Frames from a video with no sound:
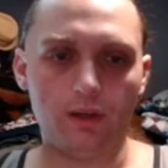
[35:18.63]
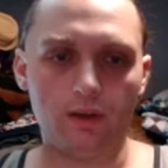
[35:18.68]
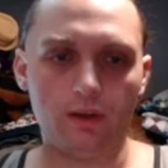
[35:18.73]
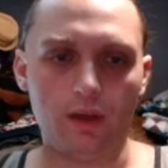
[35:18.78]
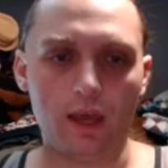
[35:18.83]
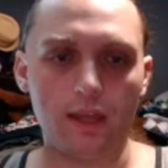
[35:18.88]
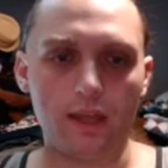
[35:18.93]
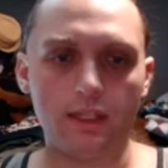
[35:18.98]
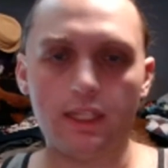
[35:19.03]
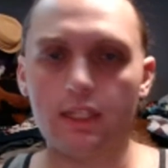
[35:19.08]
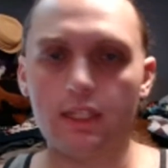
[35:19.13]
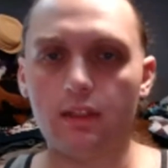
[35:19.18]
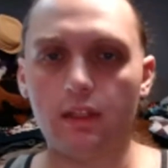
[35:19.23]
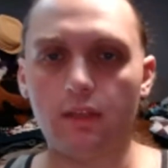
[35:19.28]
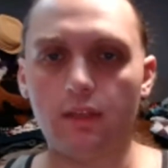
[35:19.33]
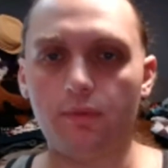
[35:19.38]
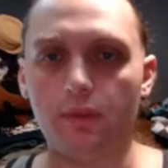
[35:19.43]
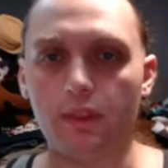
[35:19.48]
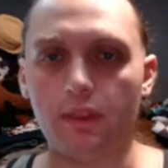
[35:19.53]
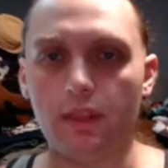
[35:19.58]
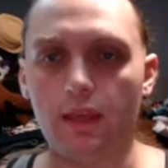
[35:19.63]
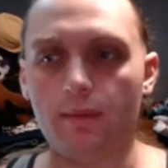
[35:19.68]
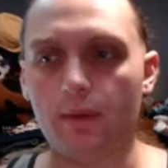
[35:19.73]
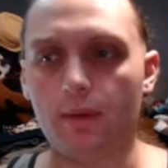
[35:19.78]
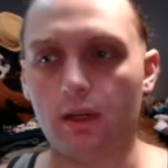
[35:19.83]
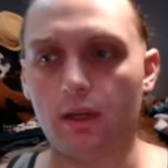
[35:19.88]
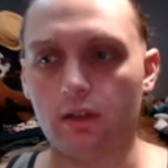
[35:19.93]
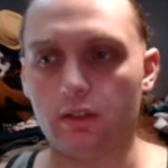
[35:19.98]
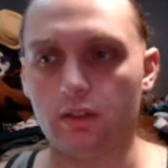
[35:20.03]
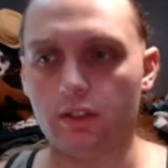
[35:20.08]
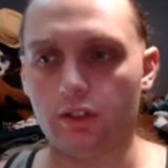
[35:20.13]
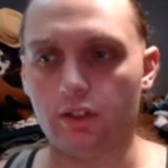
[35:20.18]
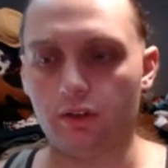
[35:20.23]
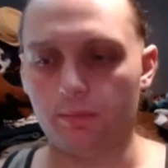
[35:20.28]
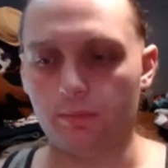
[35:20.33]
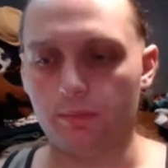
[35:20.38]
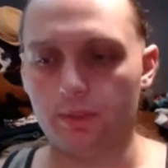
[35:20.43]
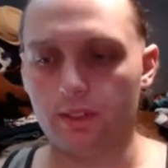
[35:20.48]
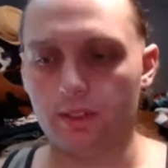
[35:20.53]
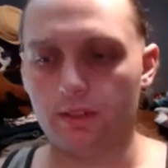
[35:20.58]
I did leave with them on good
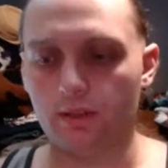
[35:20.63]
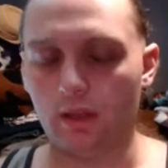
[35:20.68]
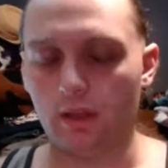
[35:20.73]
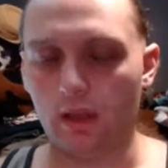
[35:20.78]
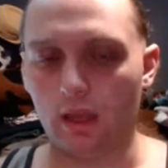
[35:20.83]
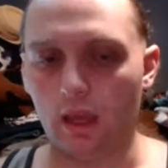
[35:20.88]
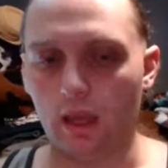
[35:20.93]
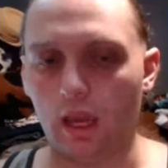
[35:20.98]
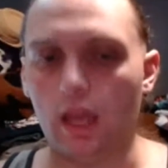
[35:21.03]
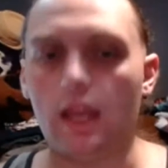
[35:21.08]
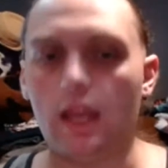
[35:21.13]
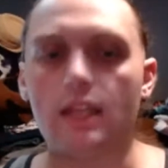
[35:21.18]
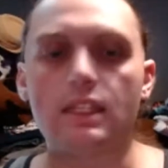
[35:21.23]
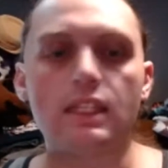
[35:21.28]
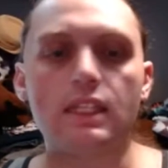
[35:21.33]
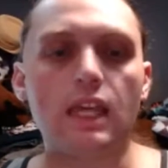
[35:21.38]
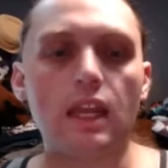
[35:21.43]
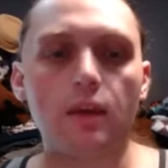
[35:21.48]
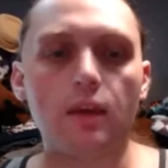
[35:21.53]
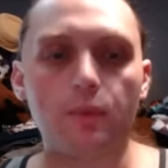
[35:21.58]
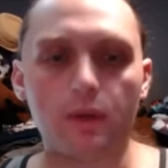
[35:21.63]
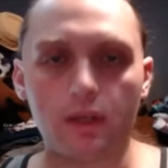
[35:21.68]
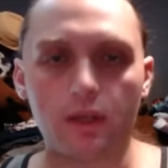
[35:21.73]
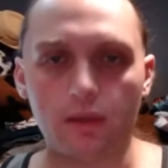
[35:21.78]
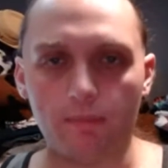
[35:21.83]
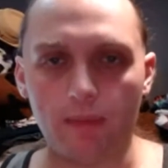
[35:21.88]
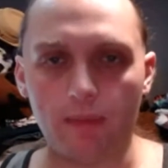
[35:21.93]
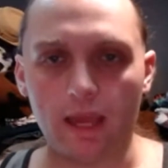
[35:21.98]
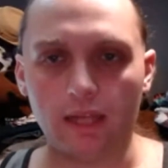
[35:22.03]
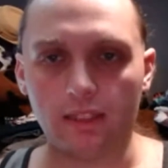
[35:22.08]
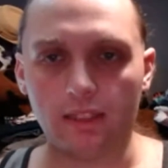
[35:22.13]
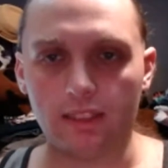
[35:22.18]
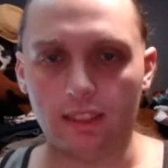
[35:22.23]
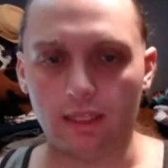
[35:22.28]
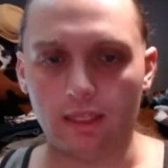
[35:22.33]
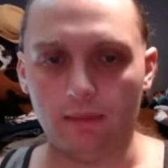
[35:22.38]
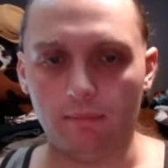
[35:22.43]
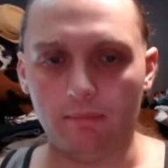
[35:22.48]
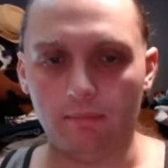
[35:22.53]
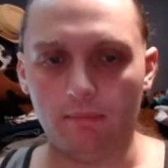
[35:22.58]
terms. And I said I would come back to
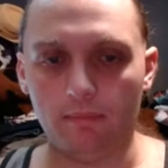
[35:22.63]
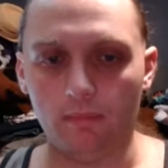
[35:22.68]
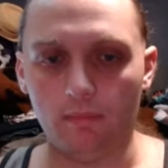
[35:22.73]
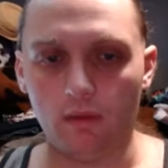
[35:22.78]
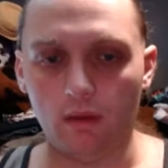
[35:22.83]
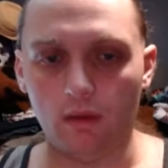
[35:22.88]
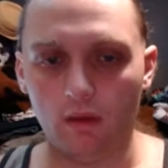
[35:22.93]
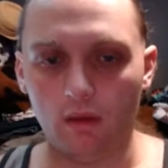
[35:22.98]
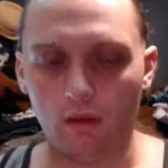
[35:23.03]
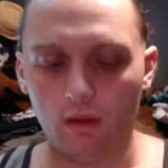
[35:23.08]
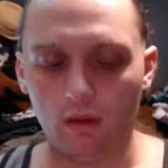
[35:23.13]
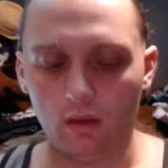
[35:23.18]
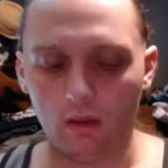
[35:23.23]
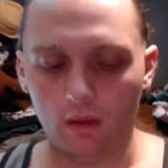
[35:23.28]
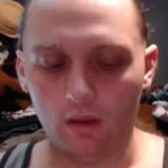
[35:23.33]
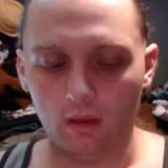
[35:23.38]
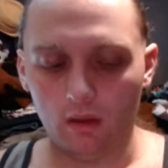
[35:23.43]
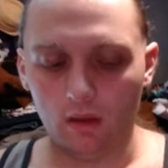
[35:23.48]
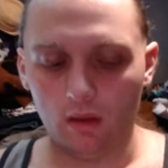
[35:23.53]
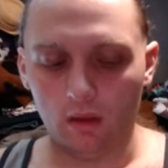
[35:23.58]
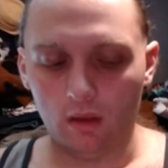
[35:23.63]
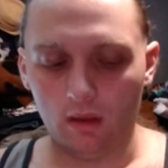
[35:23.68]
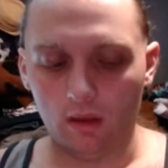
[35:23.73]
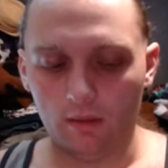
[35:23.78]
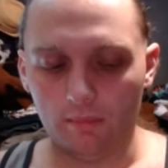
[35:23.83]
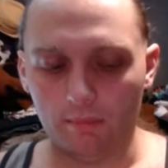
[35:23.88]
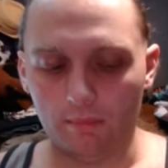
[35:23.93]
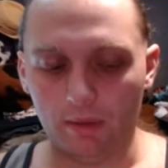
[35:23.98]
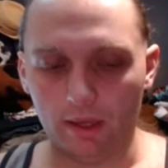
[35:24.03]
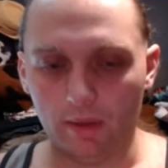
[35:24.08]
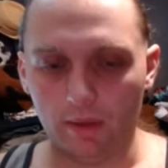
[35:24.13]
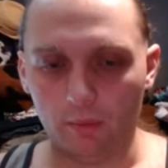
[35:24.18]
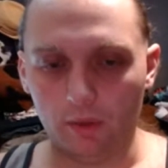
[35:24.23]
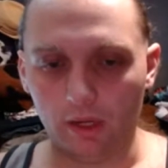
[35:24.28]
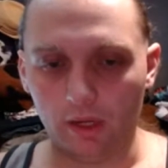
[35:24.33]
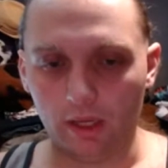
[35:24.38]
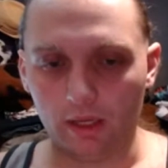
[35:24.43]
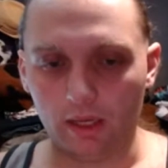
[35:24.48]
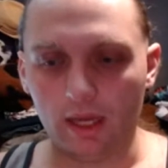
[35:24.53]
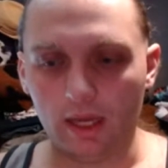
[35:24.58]
them. But when
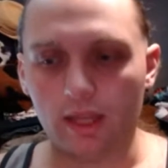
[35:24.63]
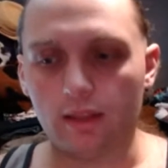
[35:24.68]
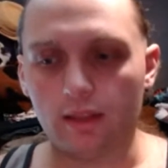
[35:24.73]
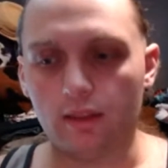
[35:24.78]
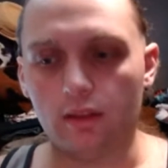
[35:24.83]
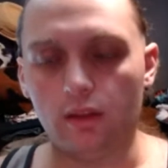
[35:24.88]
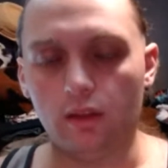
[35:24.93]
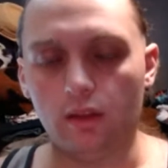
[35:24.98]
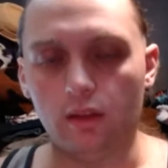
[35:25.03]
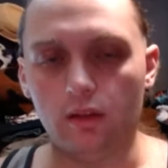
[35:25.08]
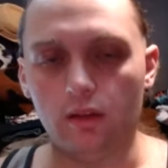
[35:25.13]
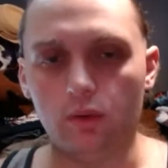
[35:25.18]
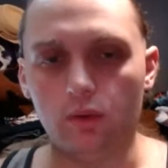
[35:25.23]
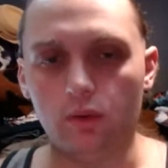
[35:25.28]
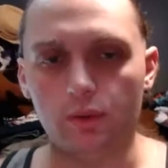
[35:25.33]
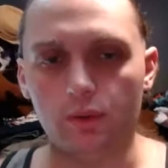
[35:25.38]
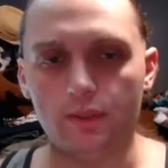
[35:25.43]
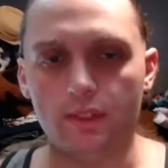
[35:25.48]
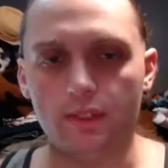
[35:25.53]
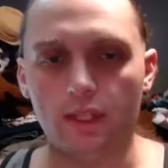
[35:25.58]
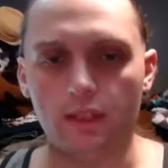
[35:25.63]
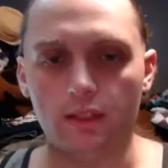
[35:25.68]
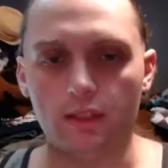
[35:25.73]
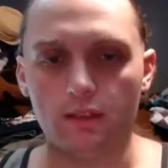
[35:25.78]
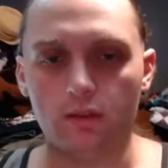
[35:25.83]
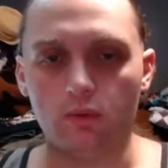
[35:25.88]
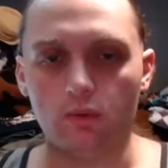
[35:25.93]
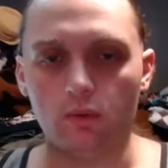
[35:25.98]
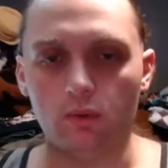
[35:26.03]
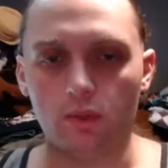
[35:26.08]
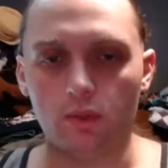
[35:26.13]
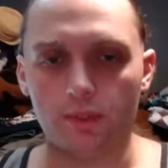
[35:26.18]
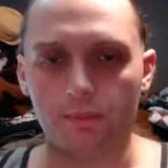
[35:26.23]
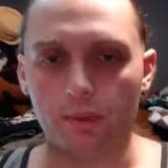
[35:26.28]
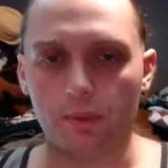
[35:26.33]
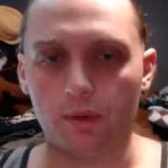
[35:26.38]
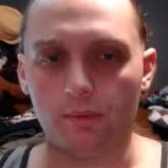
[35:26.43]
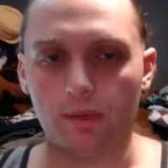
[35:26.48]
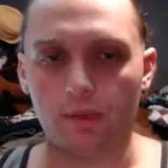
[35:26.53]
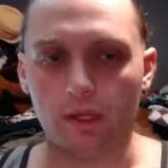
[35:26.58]
I got the news that the school was
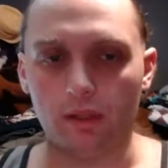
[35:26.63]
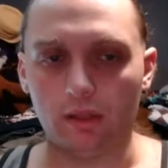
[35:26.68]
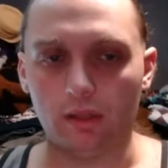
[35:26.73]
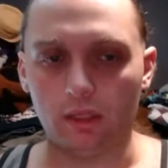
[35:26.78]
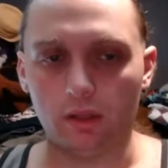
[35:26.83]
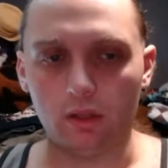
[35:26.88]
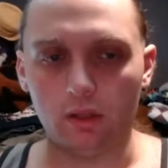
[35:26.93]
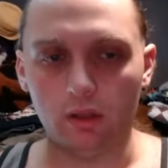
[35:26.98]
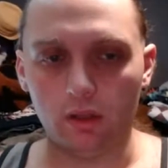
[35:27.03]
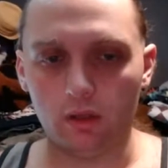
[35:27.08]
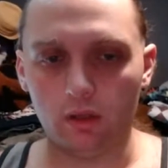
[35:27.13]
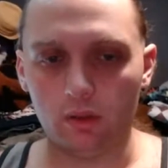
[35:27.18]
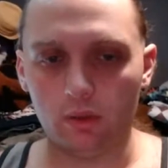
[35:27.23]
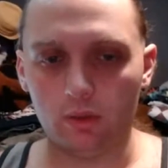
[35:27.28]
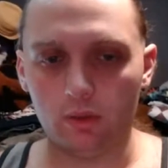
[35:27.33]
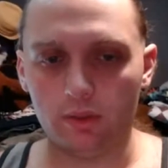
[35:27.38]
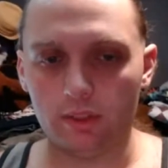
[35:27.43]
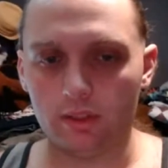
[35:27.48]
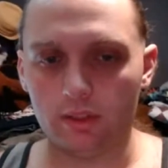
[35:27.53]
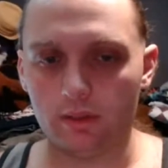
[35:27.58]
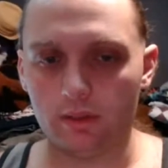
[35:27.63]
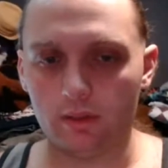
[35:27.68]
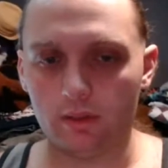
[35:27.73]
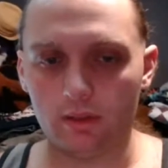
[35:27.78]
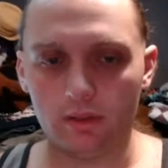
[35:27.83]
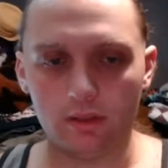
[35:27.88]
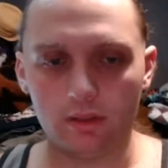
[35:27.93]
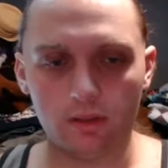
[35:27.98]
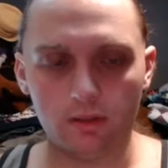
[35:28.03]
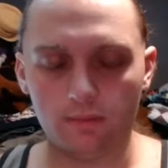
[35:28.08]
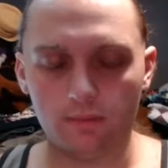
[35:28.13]
permanently closed,